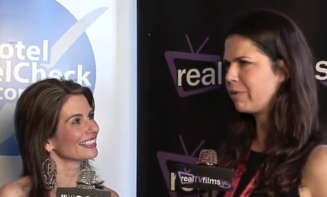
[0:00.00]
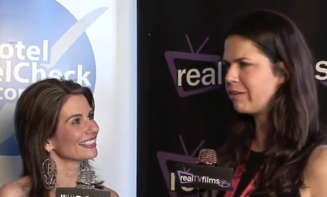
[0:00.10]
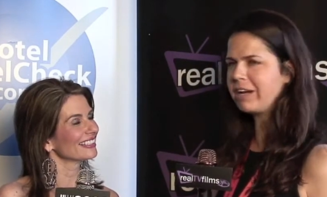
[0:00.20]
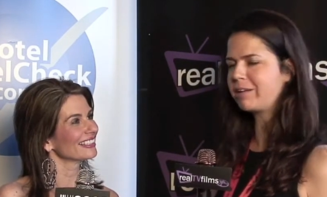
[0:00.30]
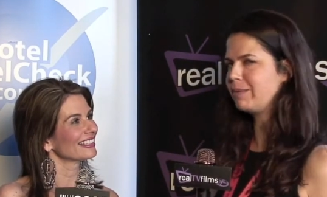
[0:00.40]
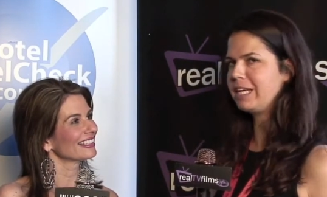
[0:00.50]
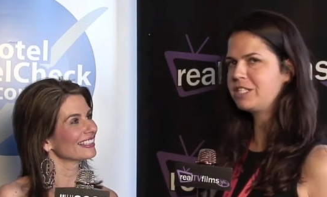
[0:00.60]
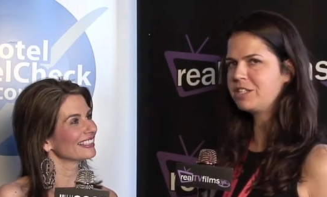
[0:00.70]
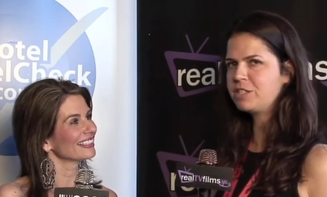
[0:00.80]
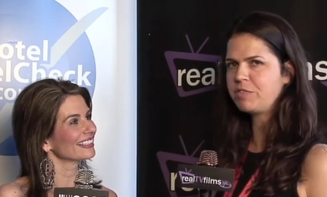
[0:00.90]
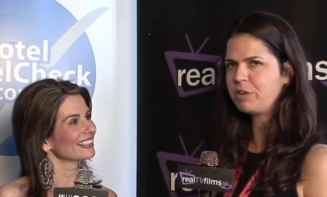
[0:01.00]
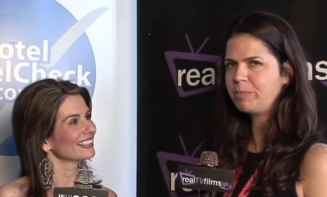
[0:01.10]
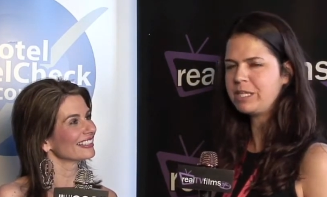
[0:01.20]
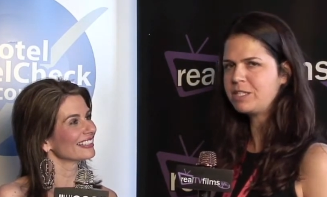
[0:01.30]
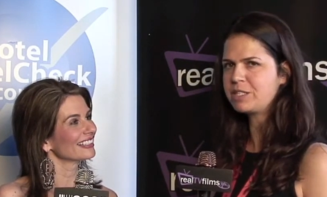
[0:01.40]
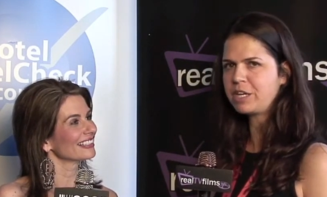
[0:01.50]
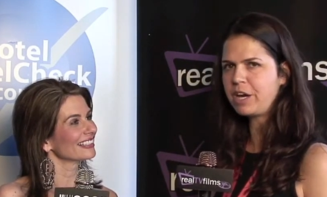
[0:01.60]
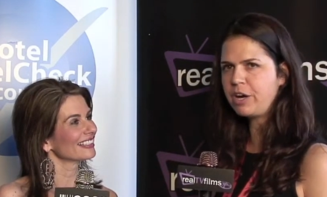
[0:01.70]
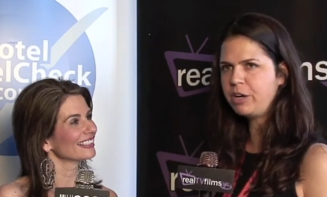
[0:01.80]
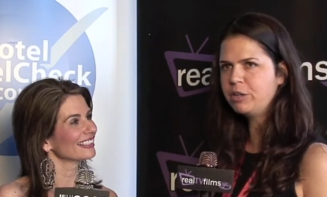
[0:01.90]
Speaker 1: great recommendations for places to
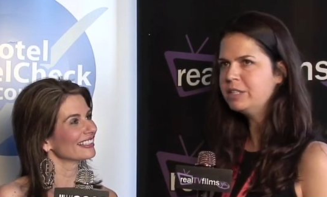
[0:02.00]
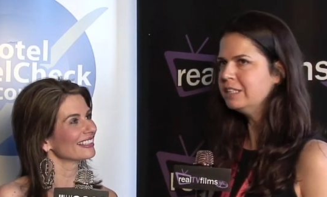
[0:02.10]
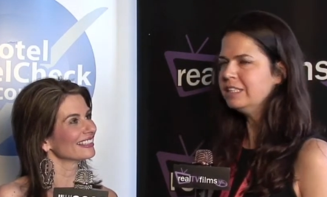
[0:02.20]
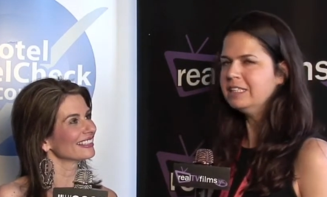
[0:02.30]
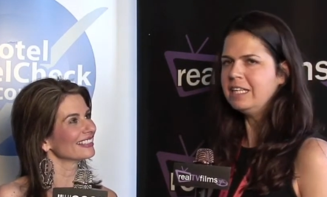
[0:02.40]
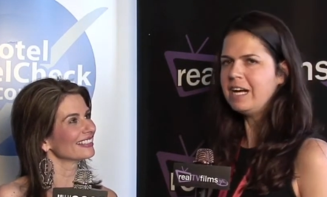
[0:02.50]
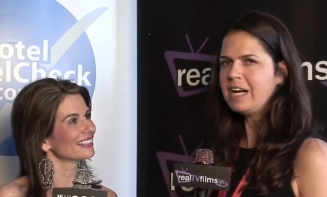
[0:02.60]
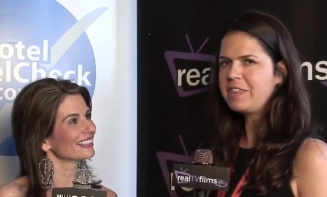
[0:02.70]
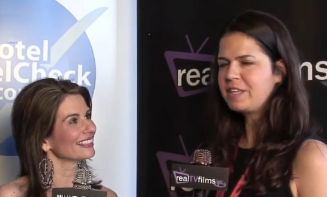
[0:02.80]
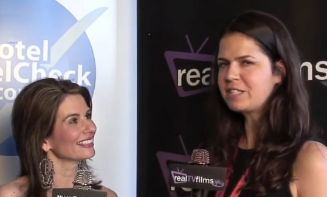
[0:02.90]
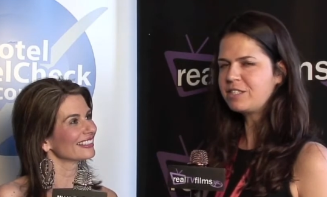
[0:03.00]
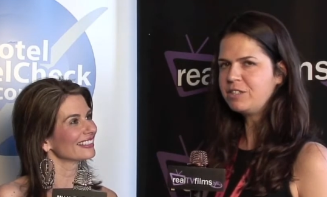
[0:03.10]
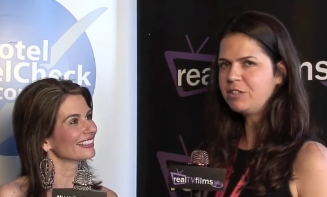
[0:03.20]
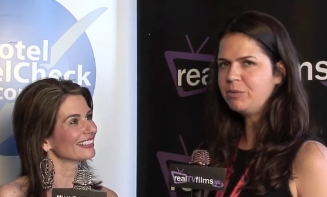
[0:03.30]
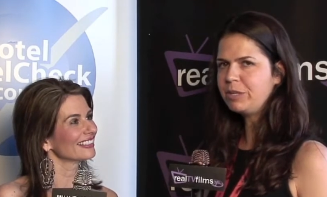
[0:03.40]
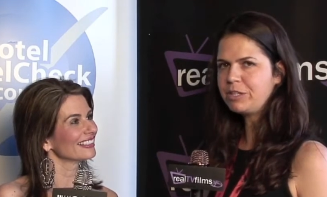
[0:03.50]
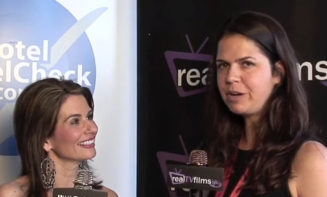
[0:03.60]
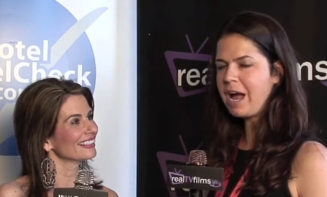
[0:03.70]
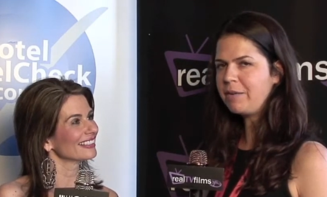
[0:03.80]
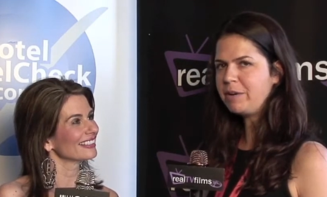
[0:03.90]
go, uh, things to do when you're
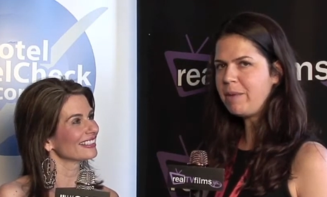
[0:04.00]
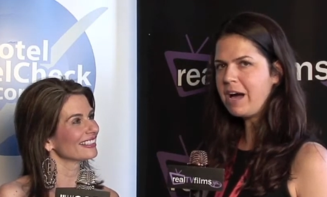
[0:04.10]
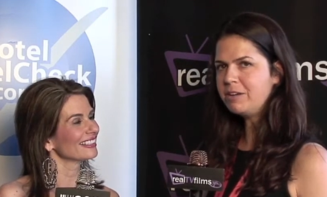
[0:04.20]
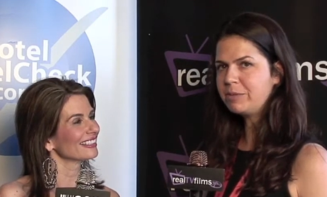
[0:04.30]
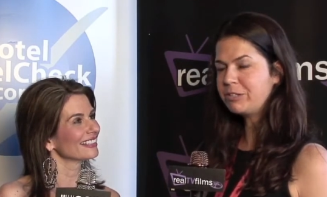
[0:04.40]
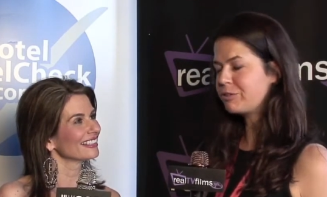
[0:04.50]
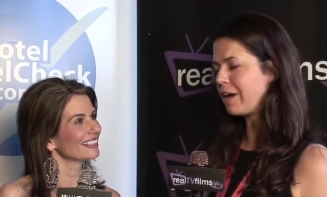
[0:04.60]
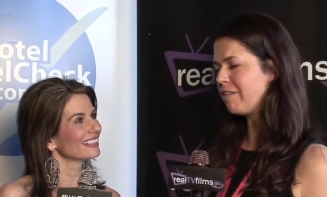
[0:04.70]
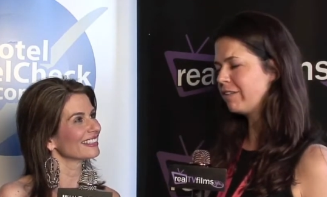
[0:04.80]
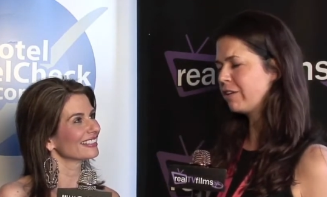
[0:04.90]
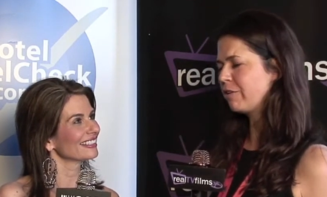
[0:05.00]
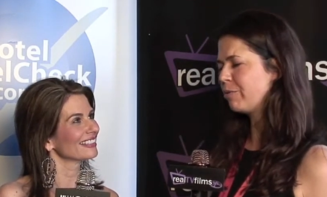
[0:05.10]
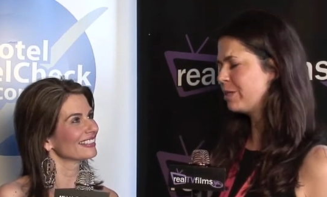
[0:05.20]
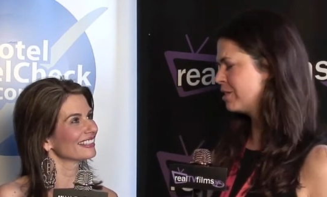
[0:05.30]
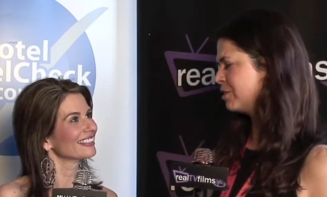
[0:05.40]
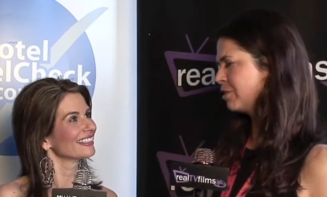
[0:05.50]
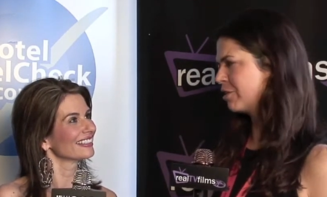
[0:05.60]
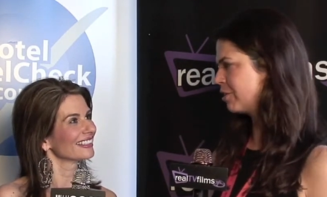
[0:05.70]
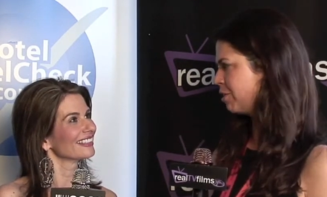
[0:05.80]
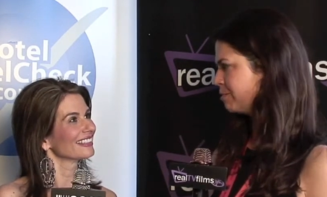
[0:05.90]
out and about, when you're traveling, or when in
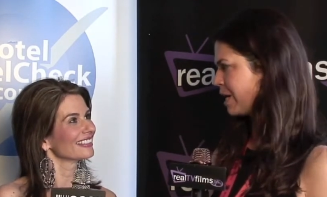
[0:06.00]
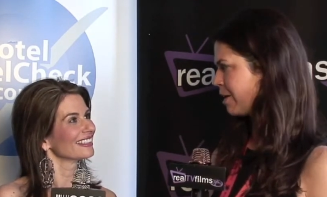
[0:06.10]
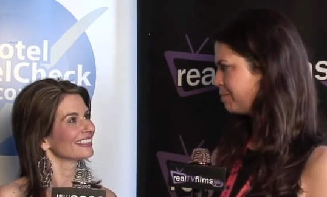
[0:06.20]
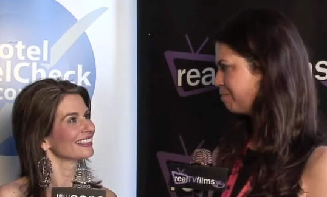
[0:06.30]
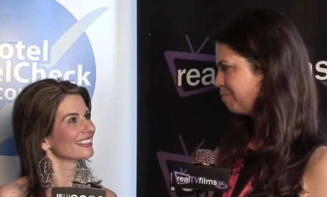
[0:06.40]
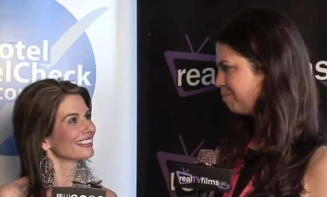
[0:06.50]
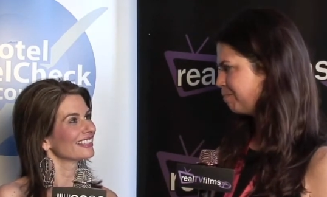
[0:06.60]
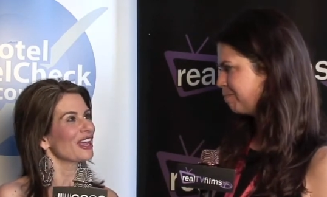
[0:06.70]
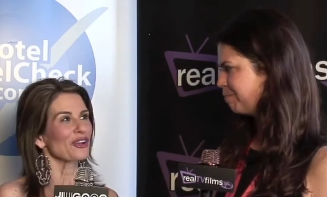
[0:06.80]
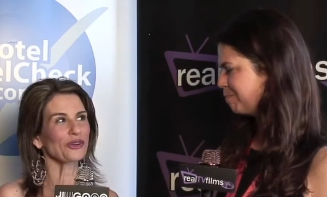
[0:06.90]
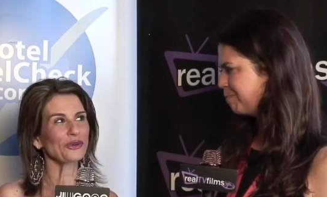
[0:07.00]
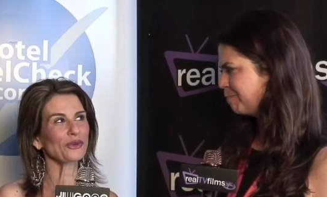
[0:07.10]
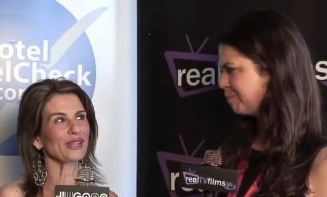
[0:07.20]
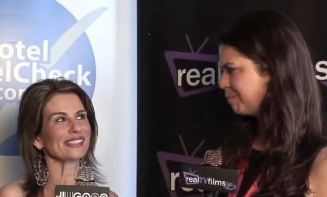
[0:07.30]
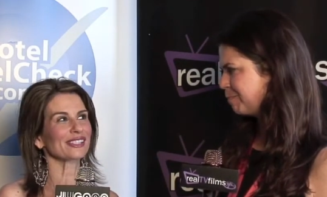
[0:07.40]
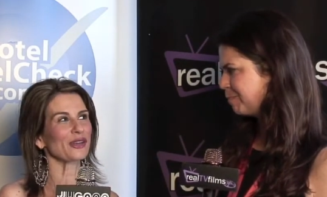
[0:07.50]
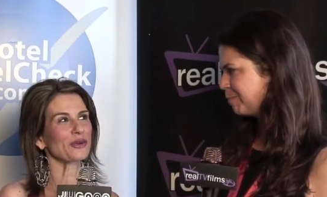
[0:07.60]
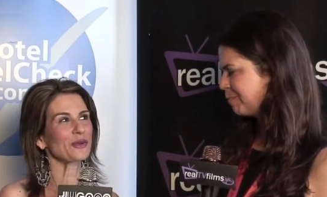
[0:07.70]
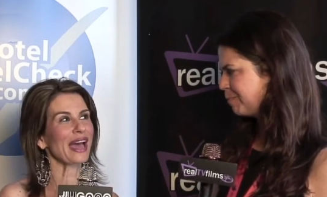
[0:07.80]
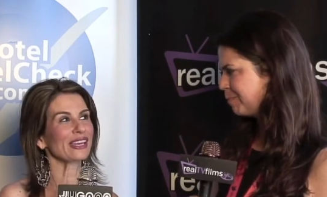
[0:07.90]
your
Speaker 2: hometown. Cool. And
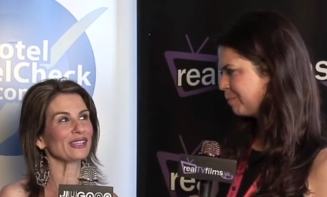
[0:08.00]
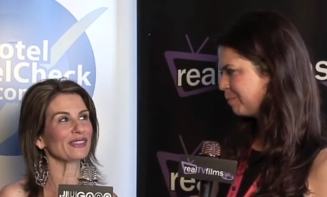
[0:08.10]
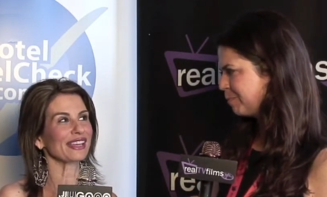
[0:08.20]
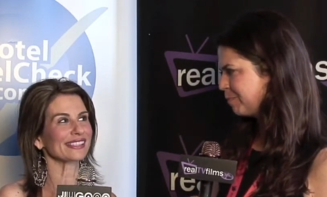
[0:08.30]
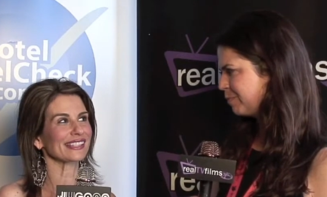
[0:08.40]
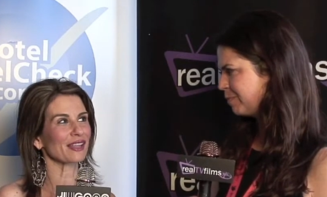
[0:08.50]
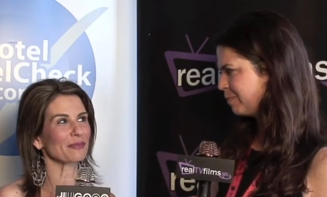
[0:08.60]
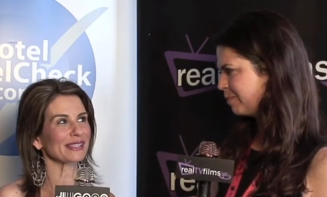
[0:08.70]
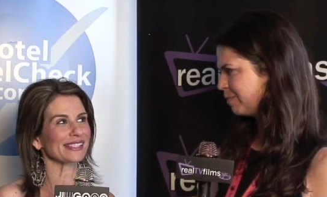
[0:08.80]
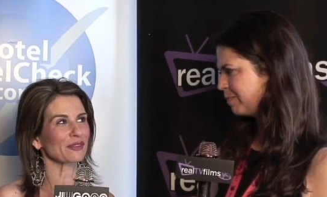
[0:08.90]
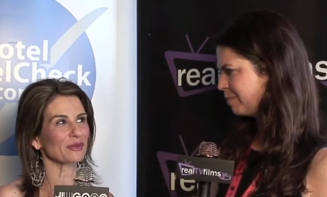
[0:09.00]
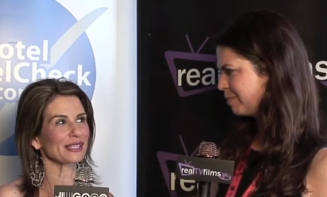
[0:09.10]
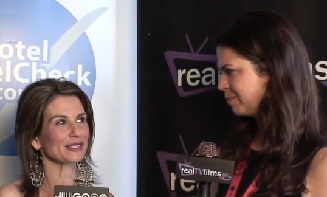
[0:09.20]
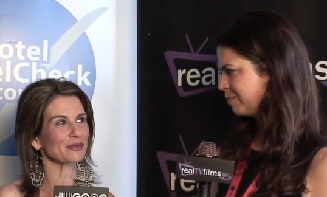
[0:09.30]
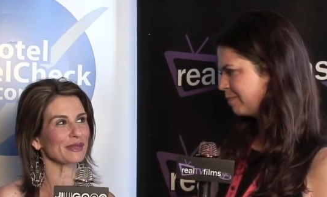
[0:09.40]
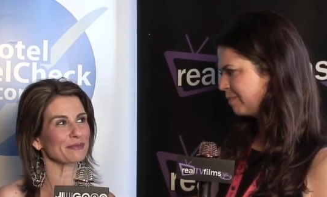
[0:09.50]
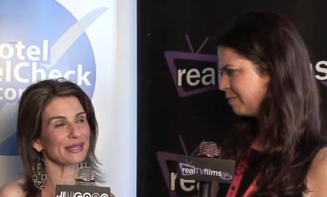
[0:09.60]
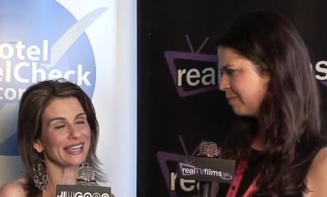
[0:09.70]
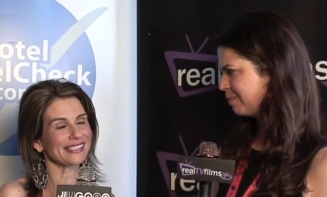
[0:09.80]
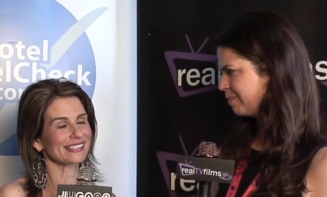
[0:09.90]
so, how do you think South by Southwest
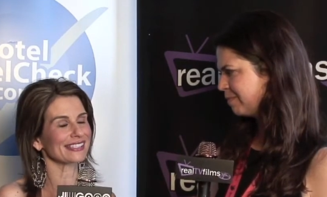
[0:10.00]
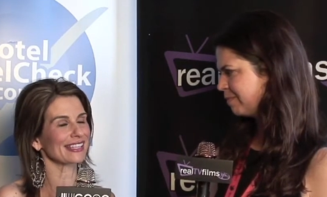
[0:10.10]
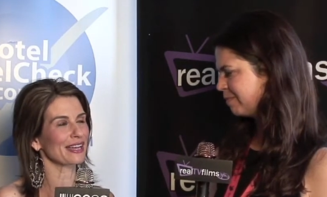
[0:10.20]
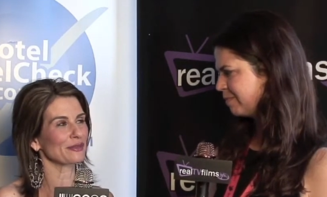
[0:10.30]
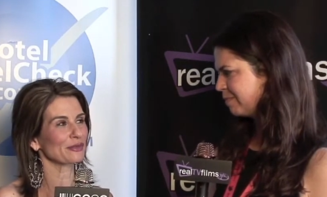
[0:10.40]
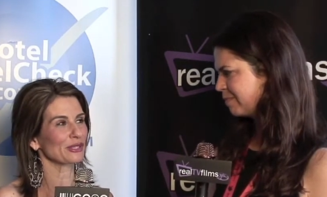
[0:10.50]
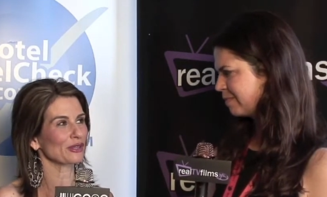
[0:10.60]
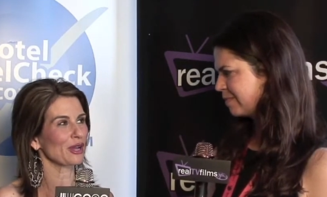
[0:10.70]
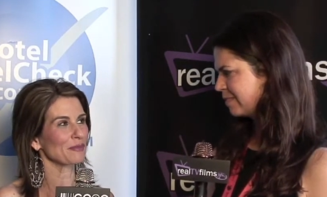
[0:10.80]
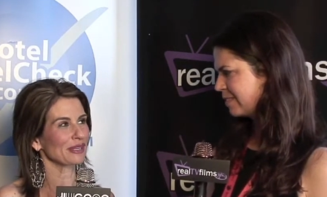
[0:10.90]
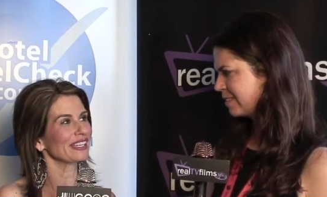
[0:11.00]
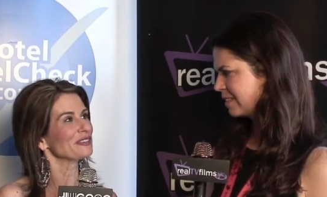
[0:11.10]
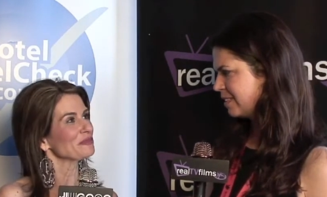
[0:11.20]
plays into that with your company?